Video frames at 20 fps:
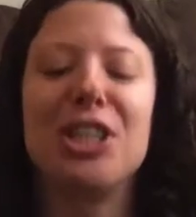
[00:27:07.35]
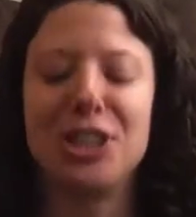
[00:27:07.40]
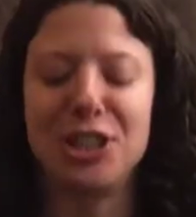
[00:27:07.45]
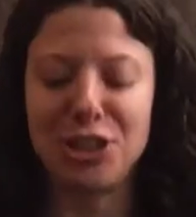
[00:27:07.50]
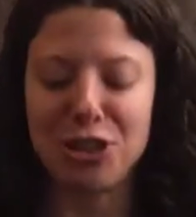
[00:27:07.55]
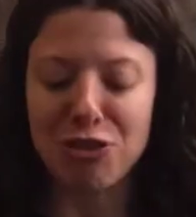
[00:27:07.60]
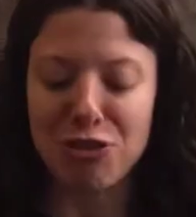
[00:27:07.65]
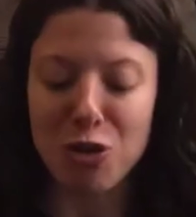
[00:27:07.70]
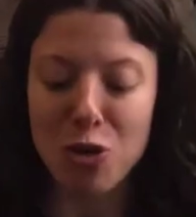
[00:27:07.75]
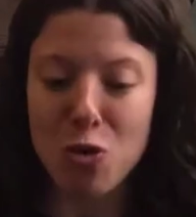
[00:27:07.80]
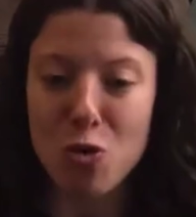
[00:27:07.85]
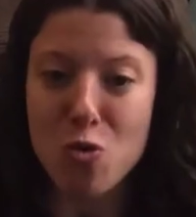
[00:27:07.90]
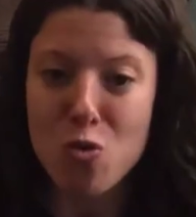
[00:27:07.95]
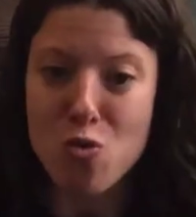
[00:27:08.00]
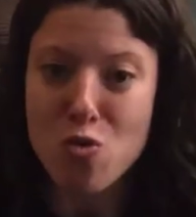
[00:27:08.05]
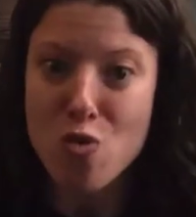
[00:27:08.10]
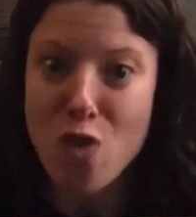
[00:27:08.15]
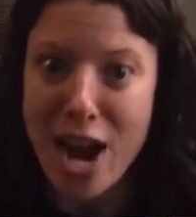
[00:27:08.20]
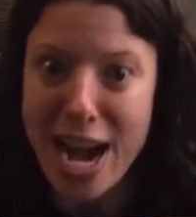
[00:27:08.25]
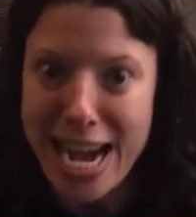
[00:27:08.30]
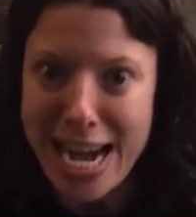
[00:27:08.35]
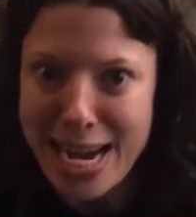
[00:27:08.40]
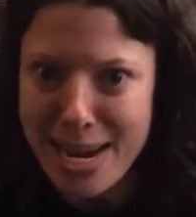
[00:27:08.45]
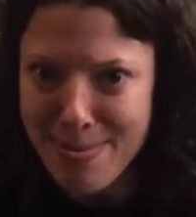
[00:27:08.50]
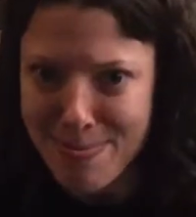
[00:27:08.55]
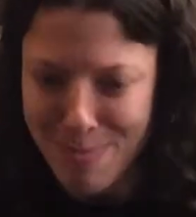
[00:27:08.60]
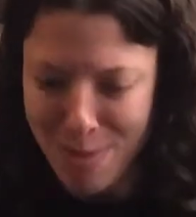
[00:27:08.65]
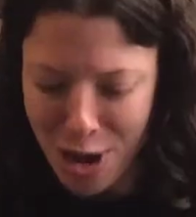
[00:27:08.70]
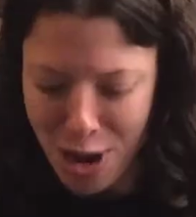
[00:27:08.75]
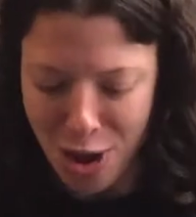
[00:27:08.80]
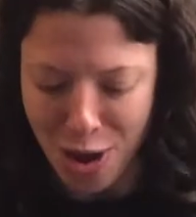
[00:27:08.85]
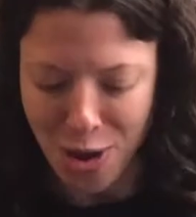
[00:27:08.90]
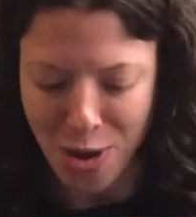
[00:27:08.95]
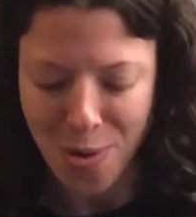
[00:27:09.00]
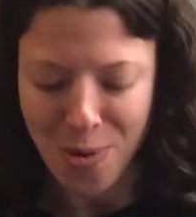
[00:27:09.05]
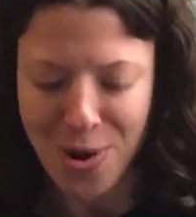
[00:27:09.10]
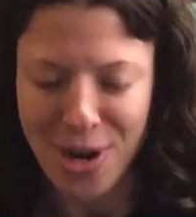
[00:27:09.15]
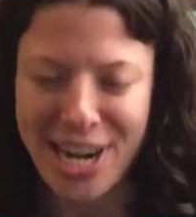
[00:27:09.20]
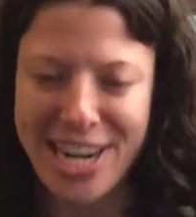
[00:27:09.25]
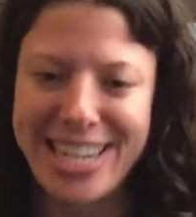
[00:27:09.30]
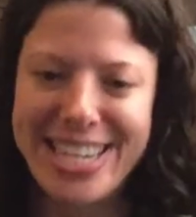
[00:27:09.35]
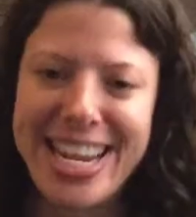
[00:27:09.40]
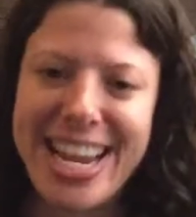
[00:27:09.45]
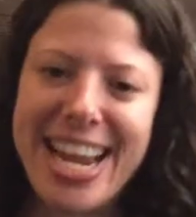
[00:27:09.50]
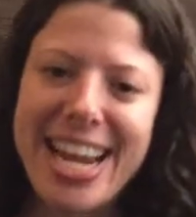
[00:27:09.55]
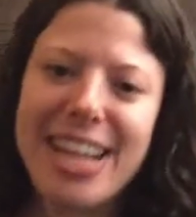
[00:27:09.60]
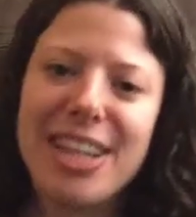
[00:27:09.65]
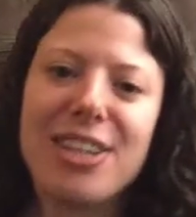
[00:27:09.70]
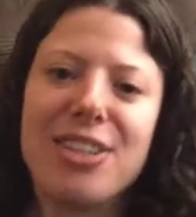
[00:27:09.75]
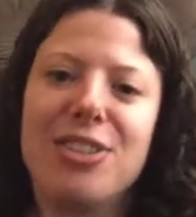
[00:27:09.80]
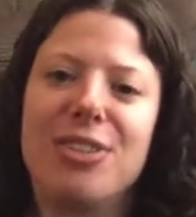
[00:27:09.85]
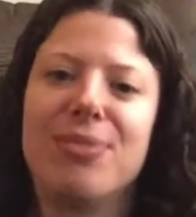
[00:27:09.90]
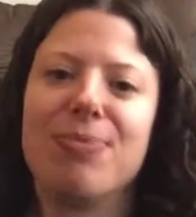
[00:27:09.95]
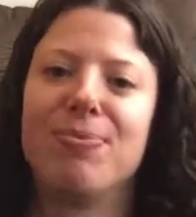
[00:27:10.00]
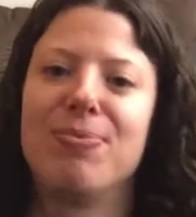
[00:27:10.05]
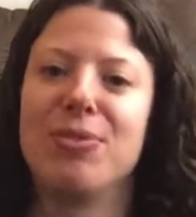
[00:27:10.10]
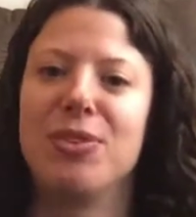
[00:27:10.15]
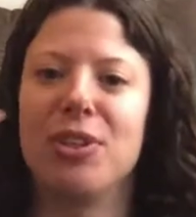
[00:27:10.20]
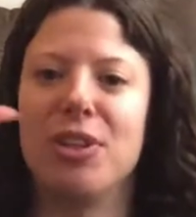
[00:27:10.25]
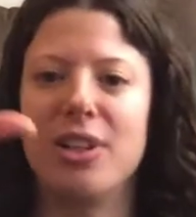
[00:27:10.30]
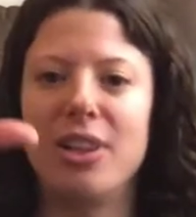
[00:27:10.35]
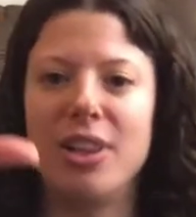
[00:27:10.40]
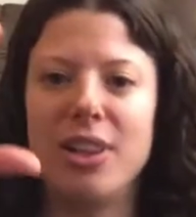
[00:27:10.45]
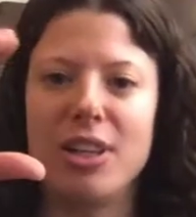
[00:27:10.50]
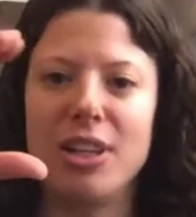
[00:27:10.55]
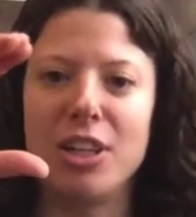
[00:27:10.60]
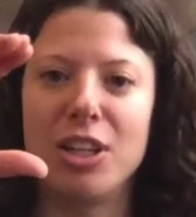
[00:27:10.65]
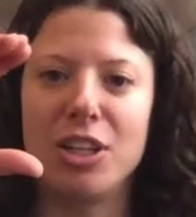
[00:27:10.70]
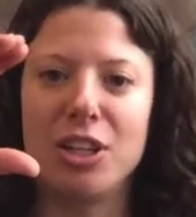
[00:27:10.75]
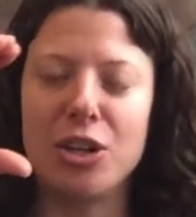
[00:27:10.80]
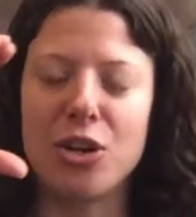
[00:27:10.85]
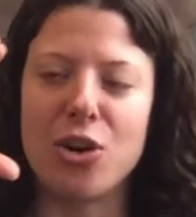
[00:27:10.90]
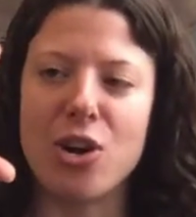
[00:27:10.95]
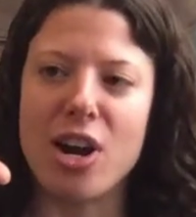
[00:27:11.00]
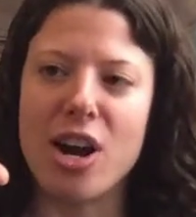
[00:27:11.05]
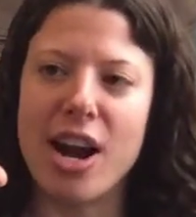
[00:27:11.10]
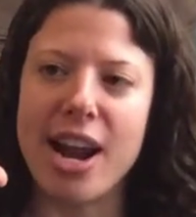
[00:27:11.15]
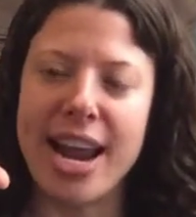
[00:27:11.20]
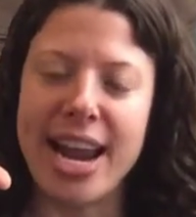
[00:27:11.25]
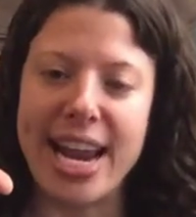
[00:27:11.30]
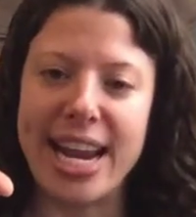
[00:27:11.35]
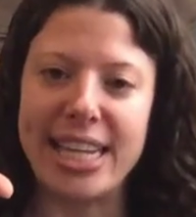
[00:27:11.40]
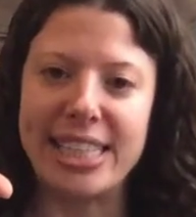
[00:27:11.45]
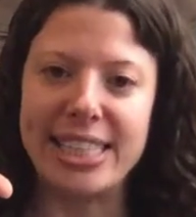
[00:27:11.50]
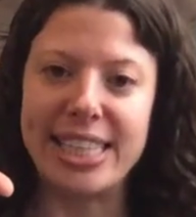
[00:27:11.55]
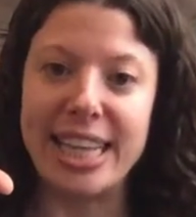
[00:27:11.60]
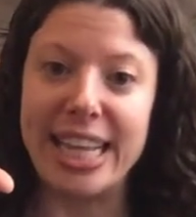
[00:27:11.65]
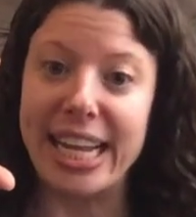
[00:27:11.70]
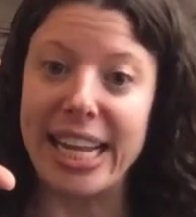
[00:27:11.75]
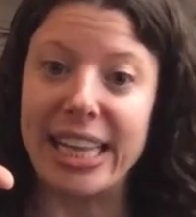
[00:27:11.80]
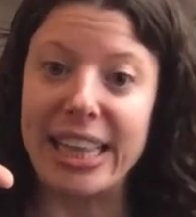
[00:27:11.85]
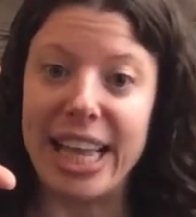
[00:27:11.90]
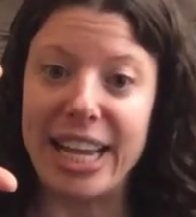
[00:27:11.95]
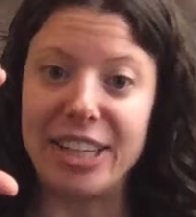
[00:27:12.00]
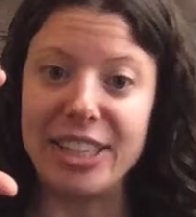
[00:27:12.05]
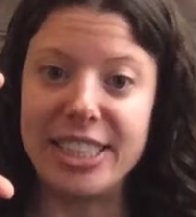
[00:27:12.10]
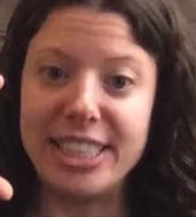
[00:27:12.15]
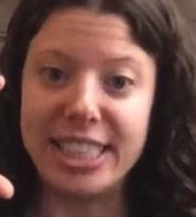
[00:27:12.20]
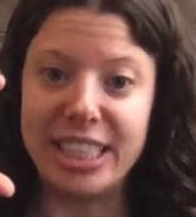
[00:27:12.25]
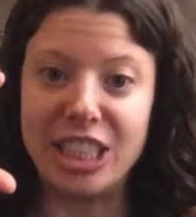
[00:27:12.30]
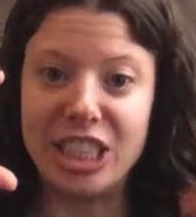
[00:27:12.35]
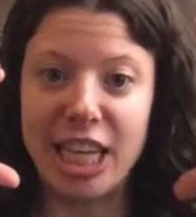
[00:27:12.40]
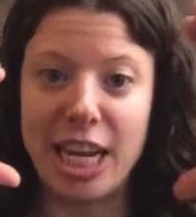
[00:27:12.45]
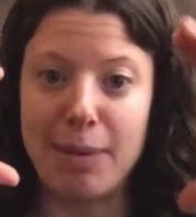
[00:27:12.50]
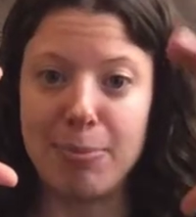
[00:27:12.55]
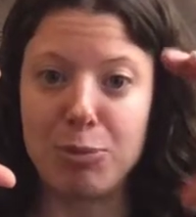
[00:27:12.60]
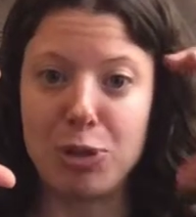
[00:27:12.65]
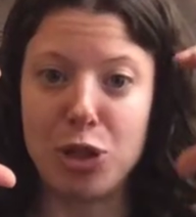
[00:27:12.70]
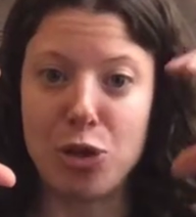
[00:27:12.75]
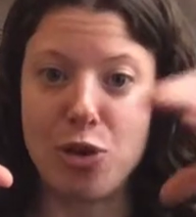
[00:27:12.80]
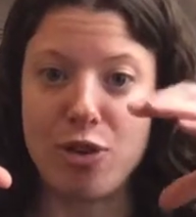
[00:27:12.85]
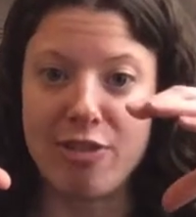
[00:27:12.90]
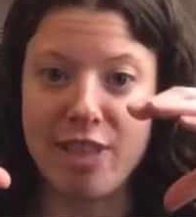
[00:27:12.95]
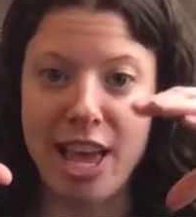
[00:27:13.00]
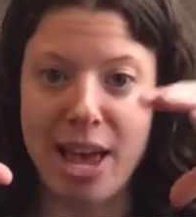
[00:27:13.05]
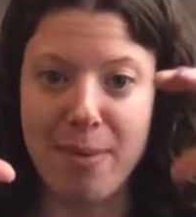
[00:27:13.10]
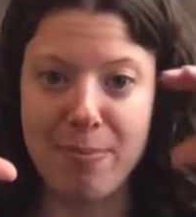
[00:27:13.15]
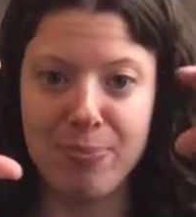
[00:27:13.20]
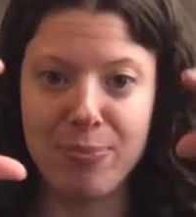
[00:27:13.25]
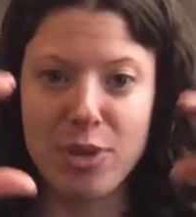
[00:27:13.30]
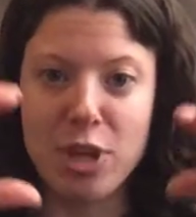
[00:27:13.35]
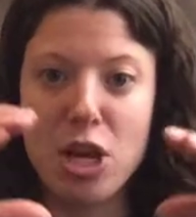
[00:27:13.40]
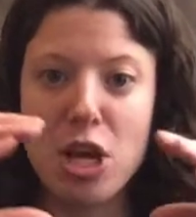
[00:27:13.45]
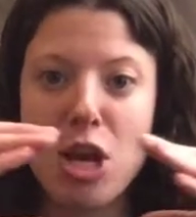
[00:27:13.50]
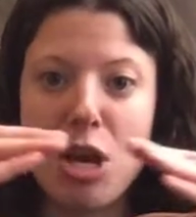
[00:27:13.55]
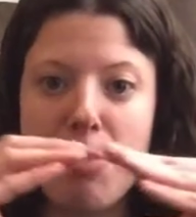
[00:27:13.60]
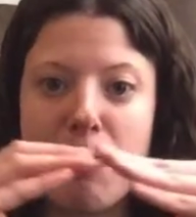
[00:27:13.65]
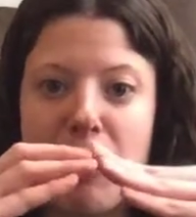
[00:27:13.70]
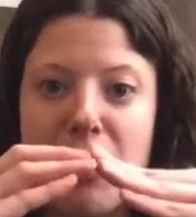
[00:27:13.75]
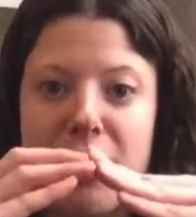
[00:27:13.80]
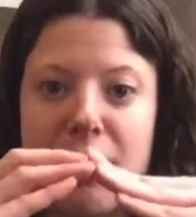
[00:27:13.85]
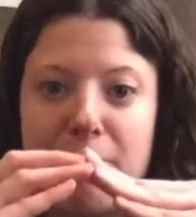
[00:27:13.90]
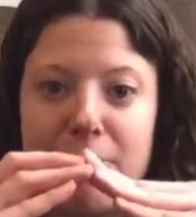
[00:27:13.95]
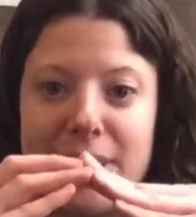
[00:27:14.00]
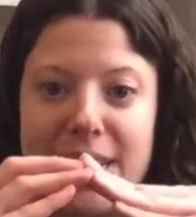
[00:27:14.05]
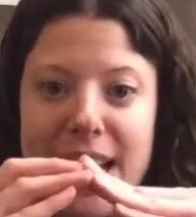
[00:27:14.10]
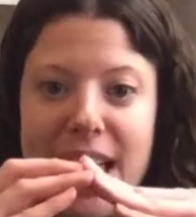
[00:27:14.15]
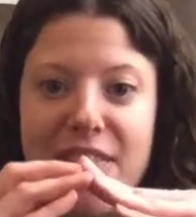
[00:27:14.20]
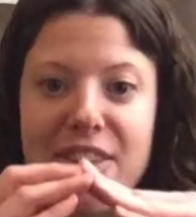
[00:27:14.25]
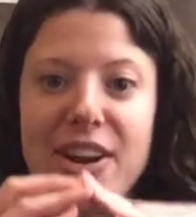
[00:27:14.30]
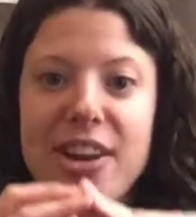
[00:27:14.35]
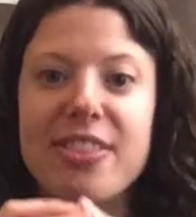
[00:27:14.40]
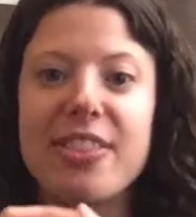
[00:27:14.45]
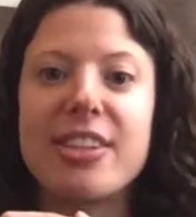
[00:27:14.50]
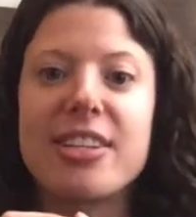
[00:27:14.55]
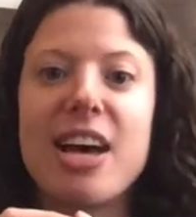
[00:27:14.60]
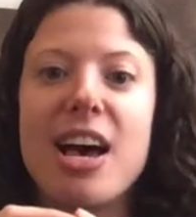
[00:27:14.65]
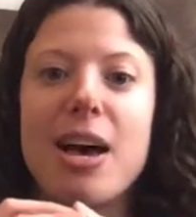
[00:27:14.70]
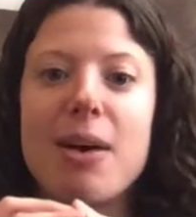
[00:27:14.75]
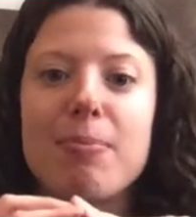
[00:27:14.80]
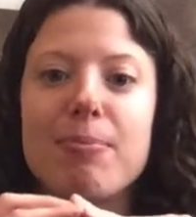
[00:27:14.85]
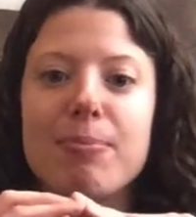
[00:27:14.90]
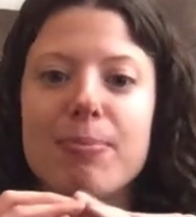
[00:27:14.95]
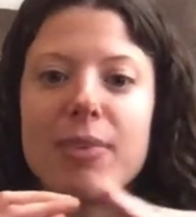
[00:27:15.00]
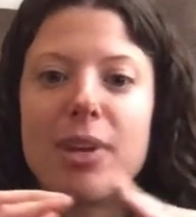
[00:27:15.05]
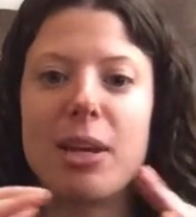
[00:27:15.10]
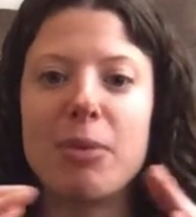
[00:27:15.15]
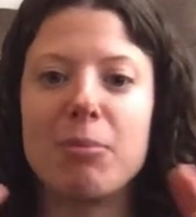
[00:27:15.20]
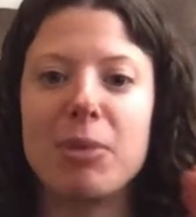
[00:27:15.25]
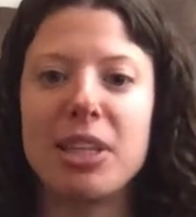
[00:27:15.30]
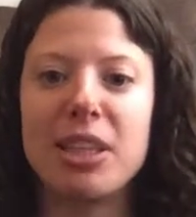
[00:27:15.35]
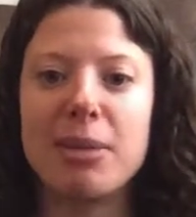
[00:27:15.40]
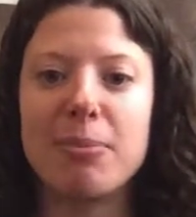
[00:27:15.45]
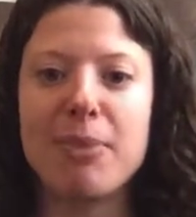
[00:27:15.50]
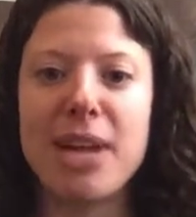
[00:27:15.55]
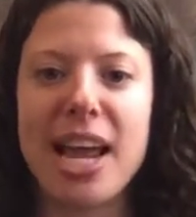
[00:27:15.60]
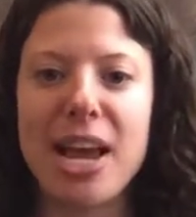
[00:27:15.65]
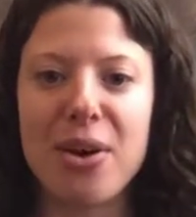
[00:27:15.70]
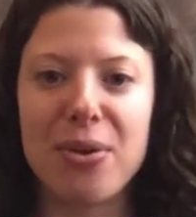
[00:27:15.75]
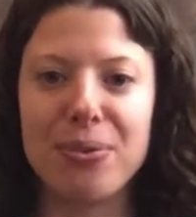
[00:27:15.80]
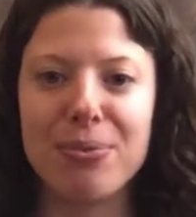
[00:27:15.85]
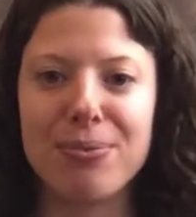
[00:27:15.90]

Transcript: So for rainbow, we're going to take your hands in like a letter C shape, 2 of them, put them together at the top, and bring them down.